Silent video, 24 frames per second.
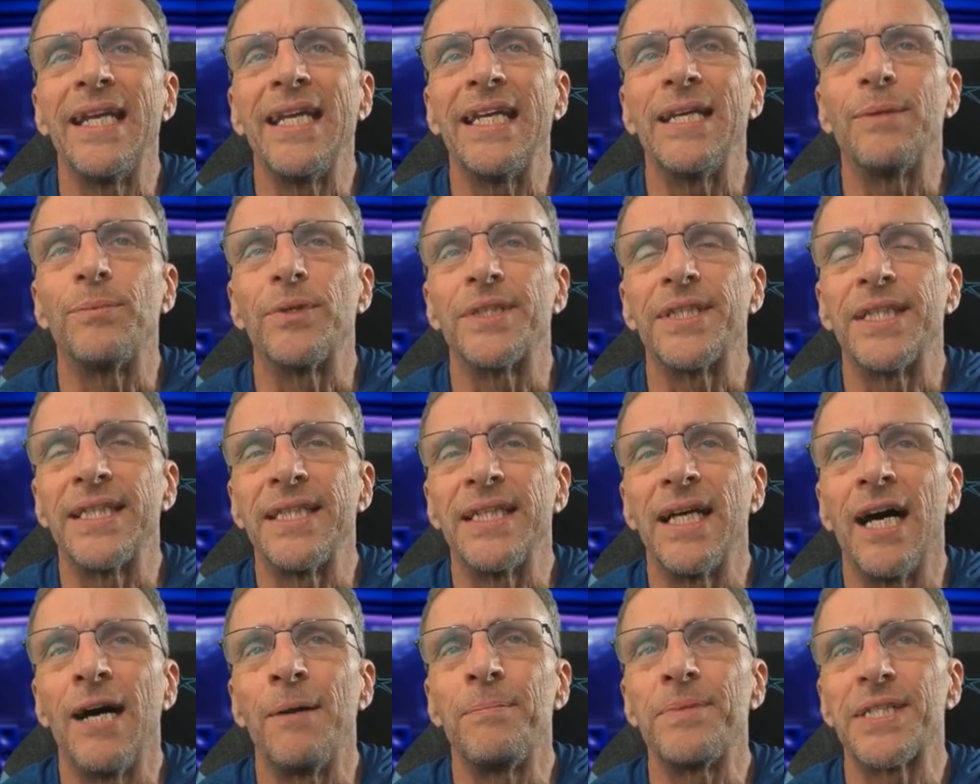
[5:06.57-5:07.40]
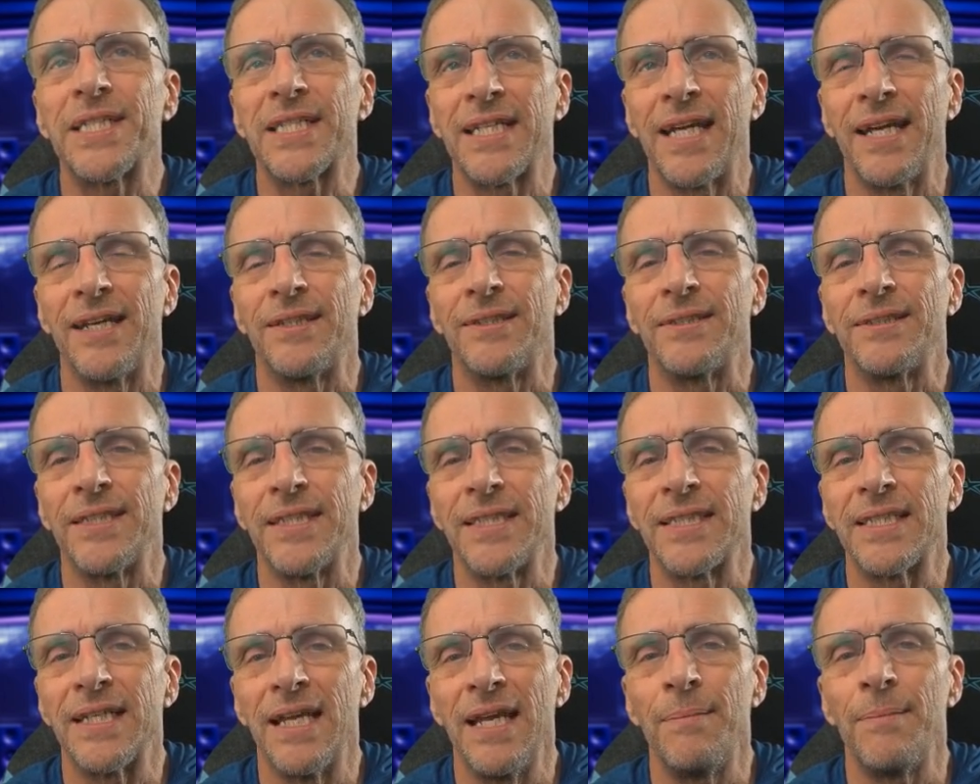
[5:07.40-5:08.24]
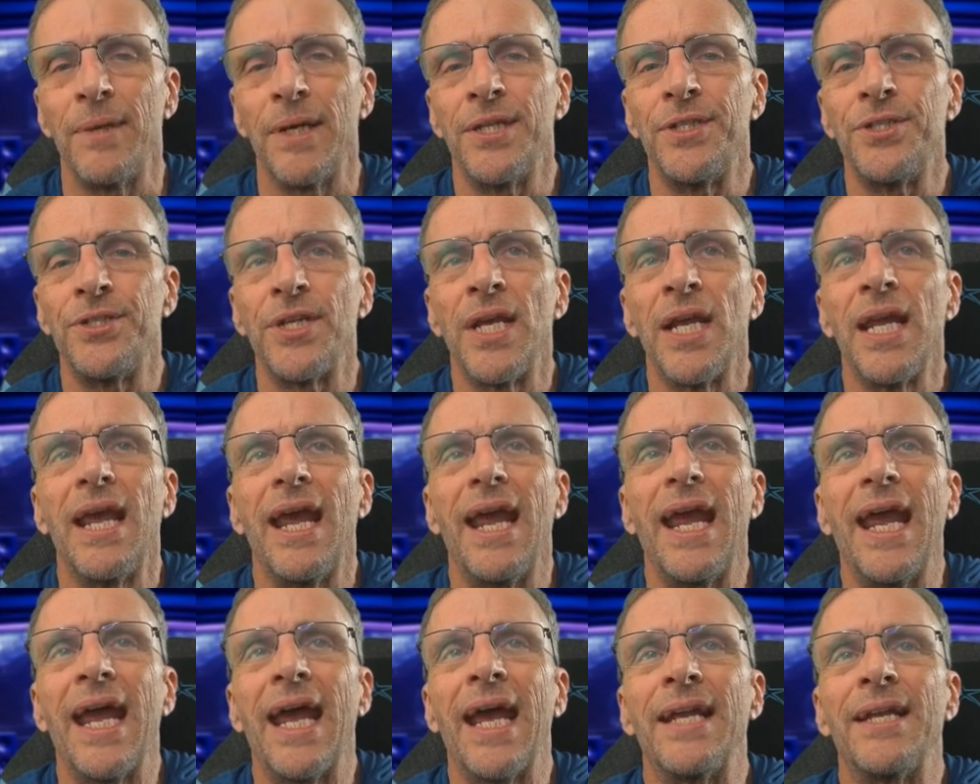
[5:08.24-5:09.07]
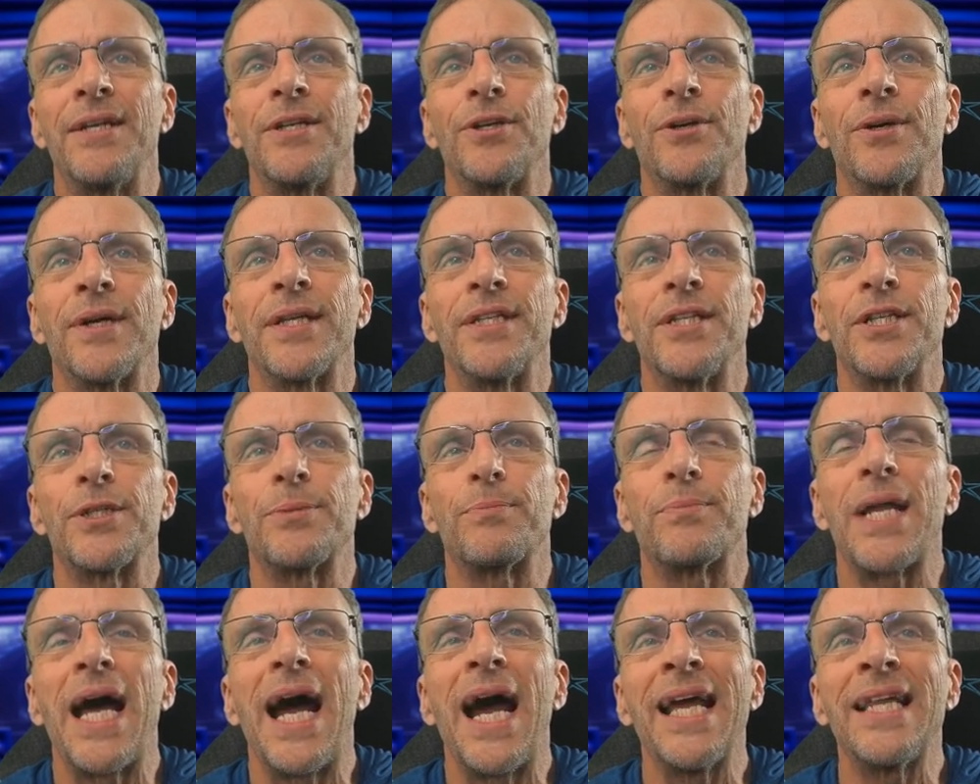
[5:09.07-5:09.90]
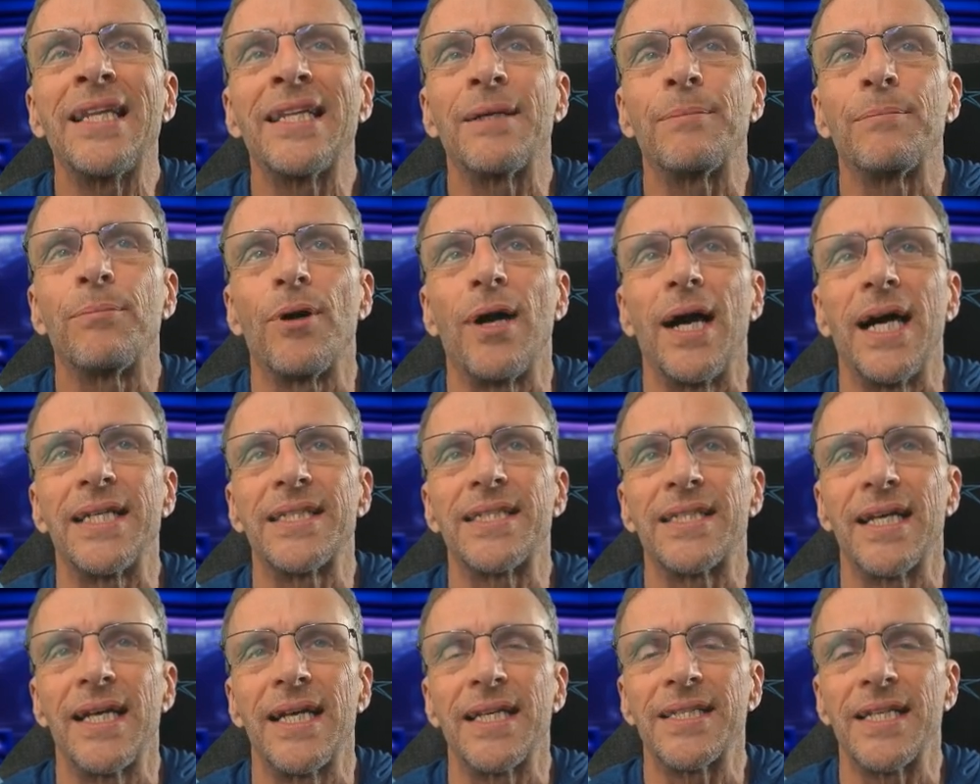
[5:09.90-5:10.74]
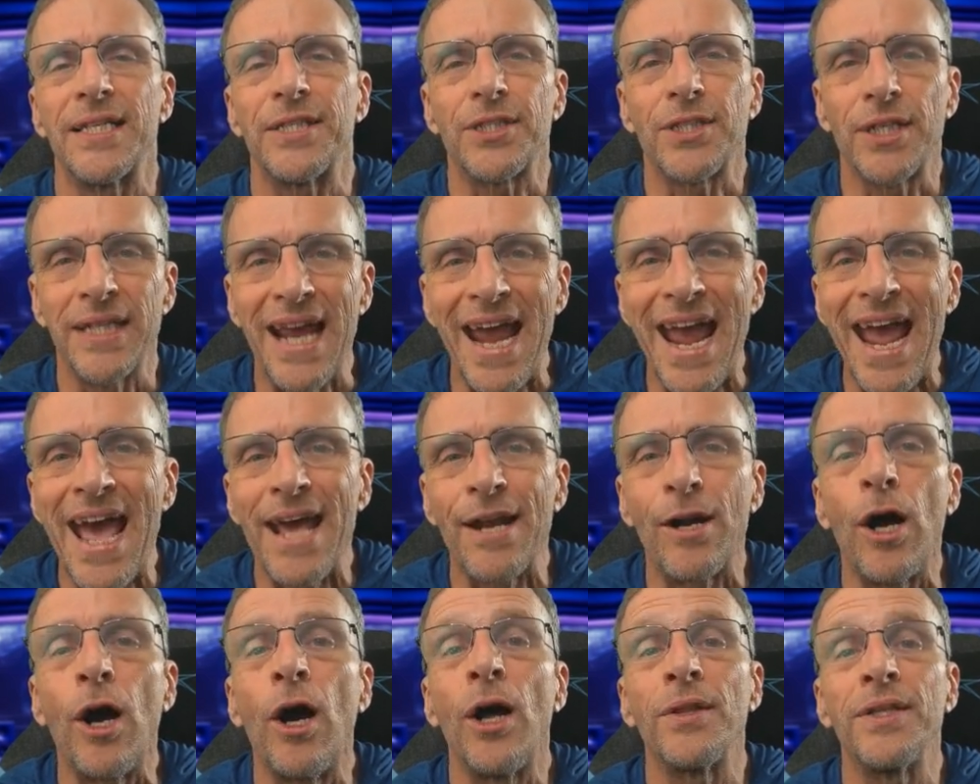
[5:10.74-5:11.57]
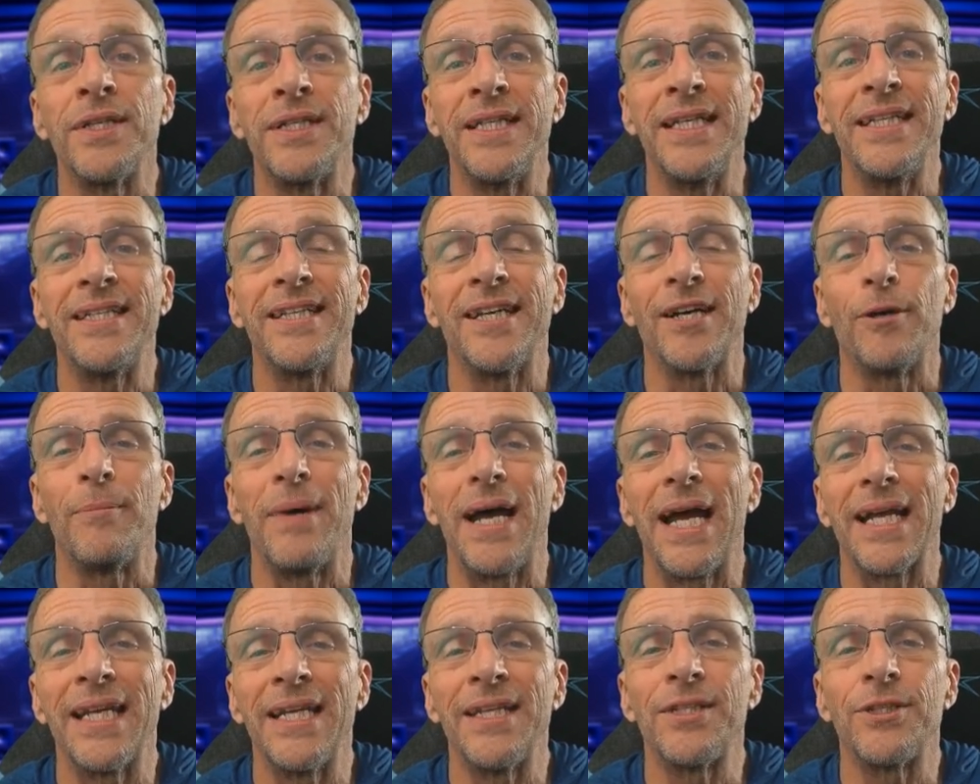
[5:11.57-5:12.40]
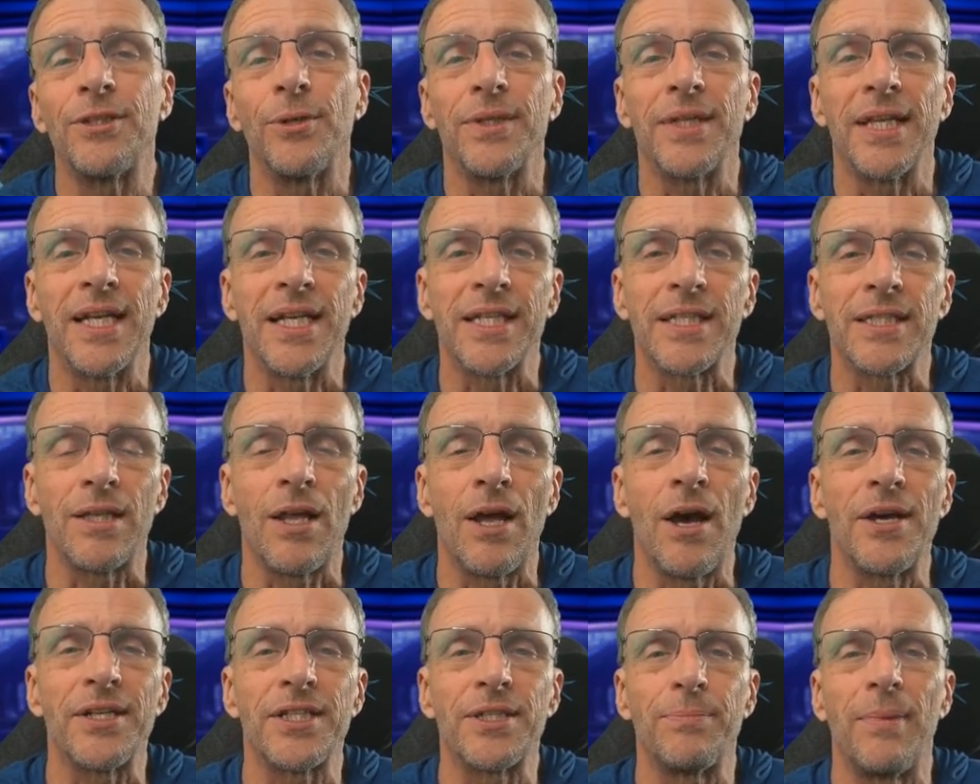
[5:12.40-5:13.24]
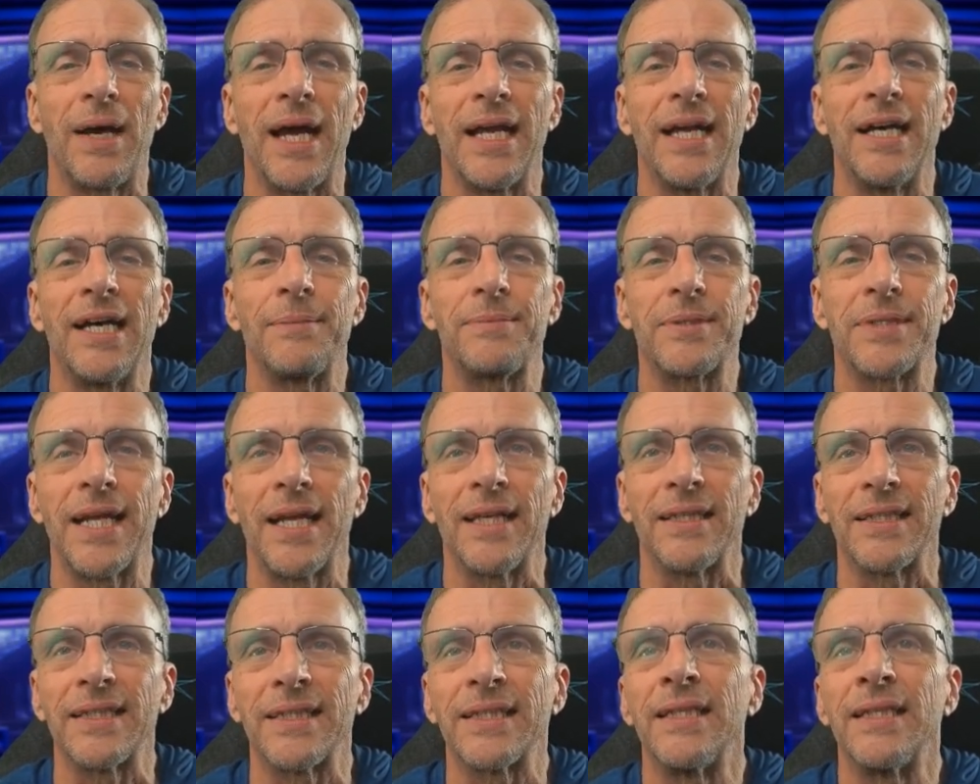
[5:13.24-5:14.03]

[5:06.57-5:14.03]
It will then upscale this image, and during this tiling process, it's going to add all the detail back into it that it's lost by upscaling.